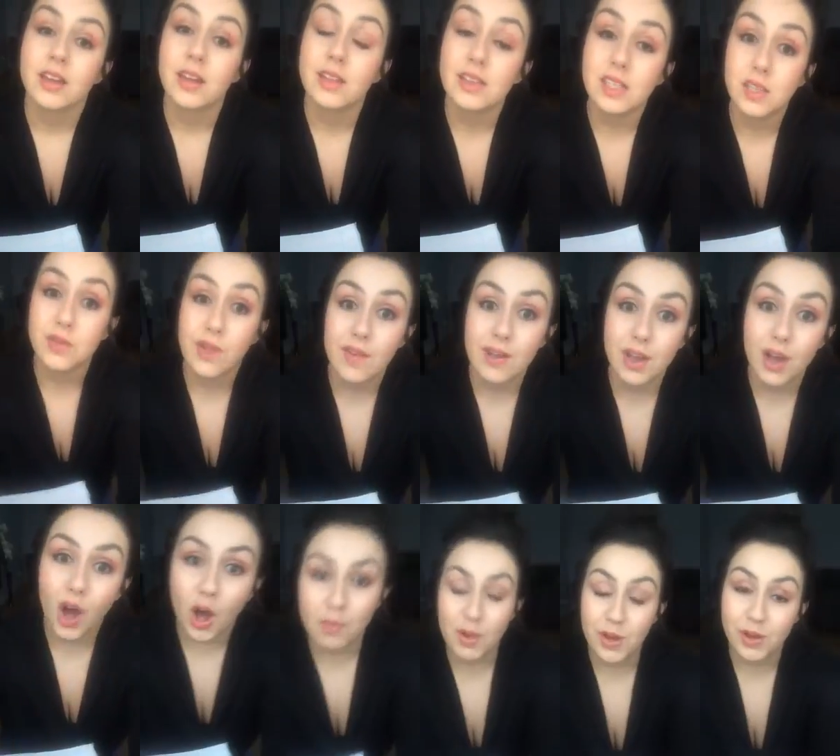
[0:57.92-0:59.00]
Now, this is very
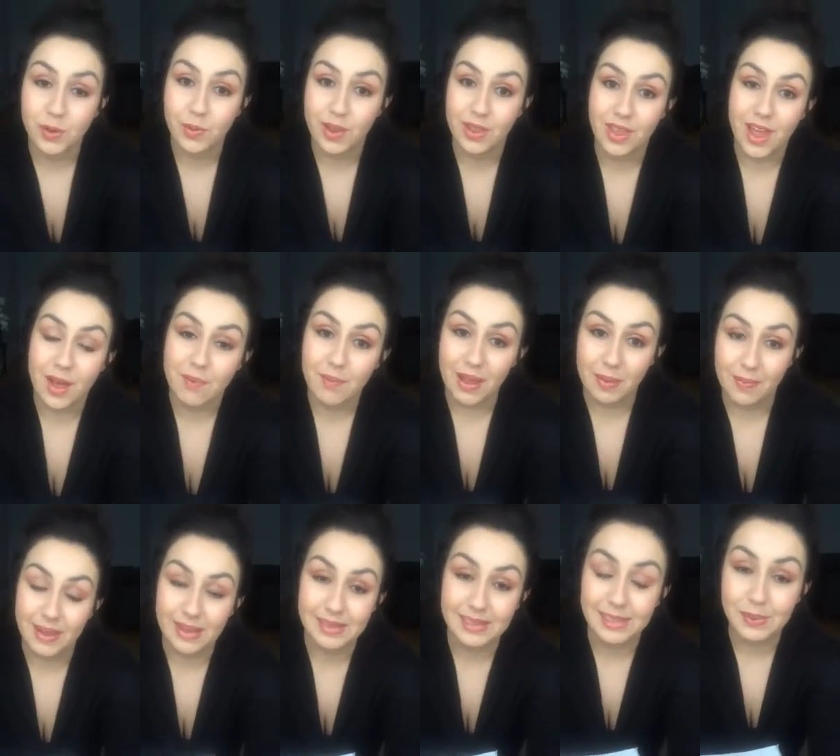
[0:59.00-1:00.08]
common with big
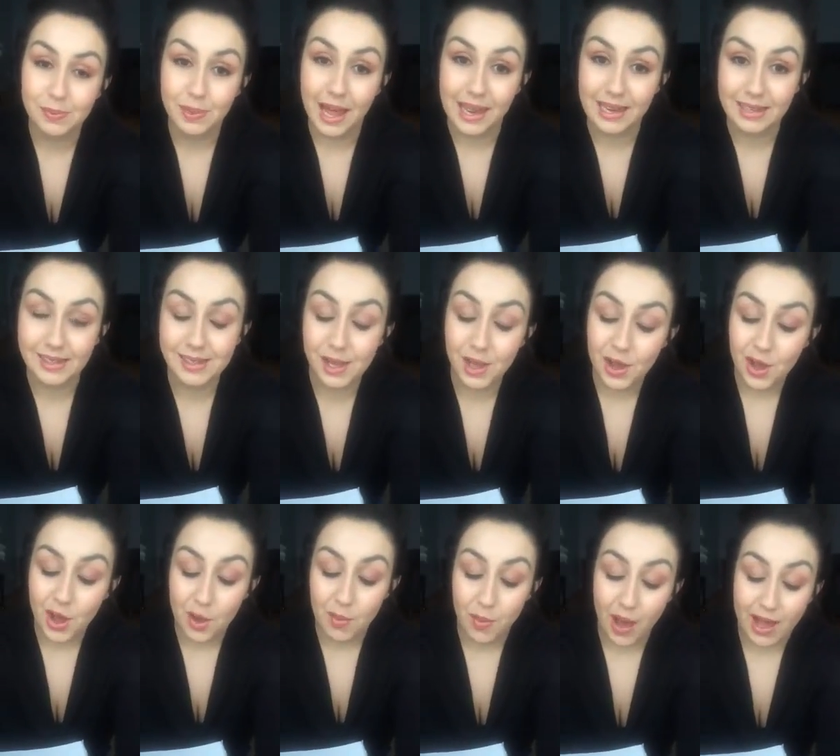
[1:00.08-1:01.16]
business plans,
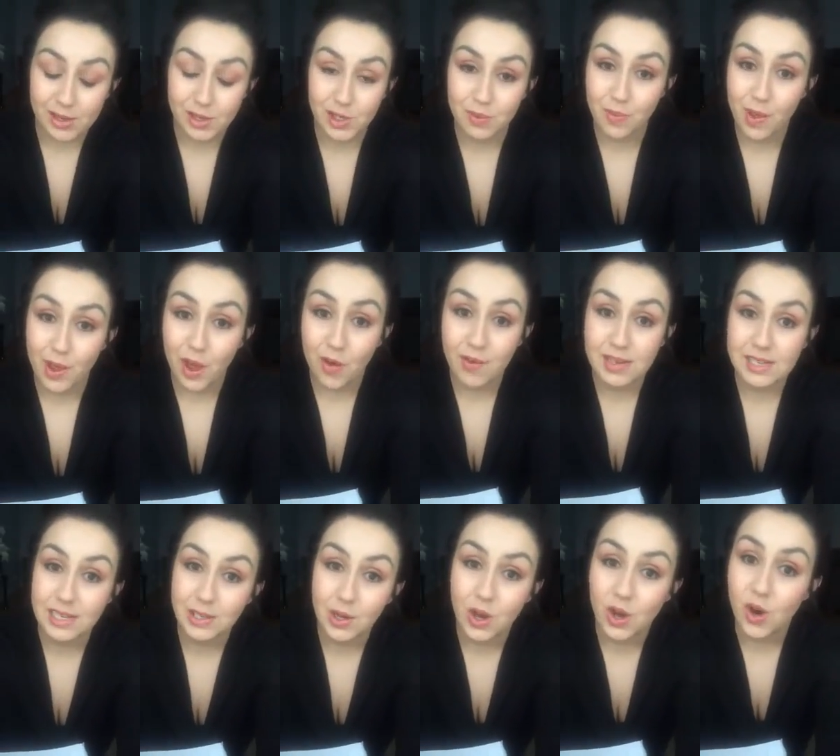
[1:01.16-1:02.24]
but as you may
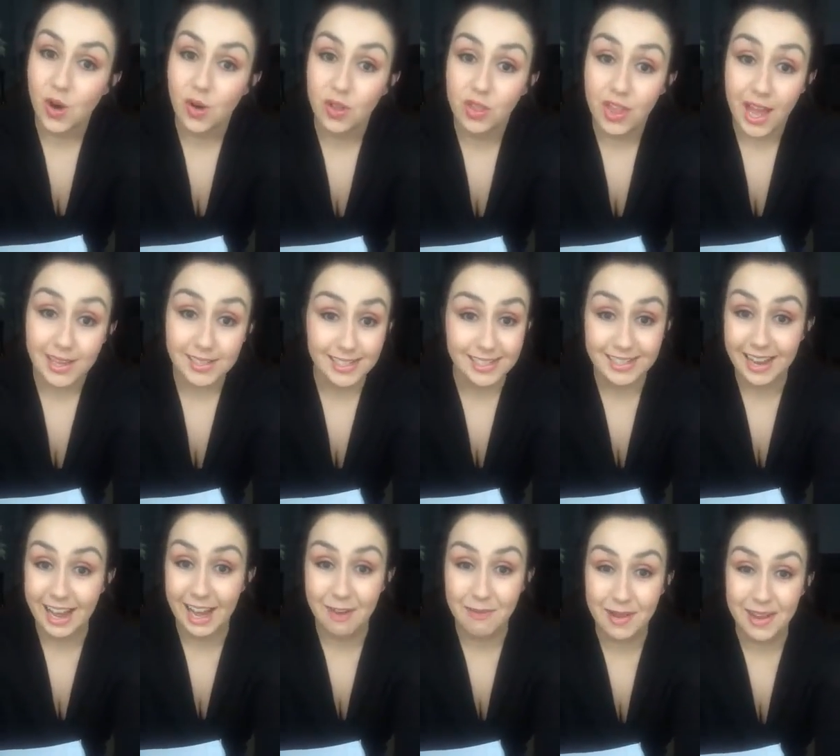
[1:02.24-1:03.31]
already know, that didn't
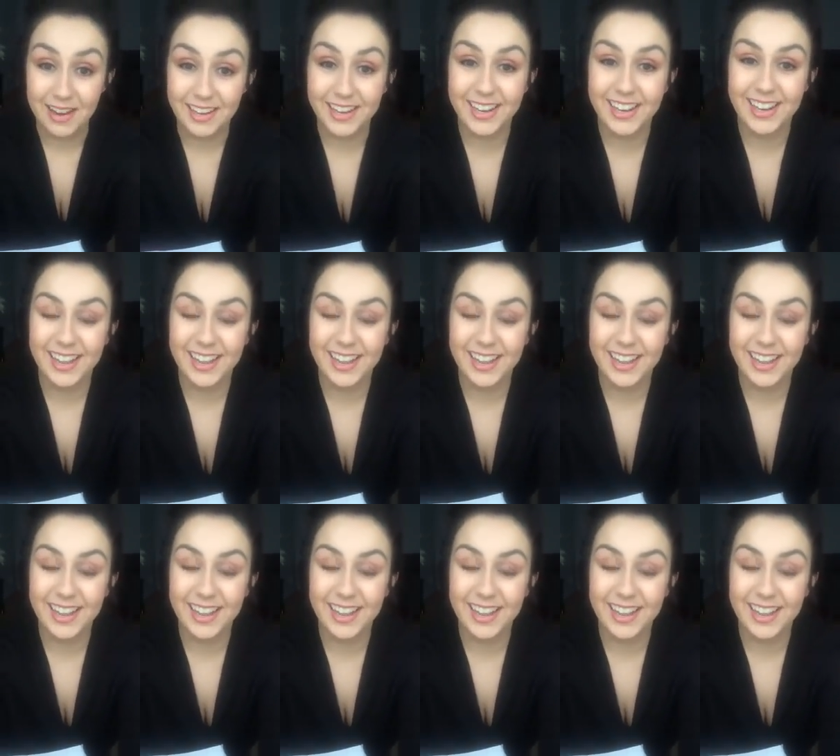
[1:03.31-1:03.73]
happen.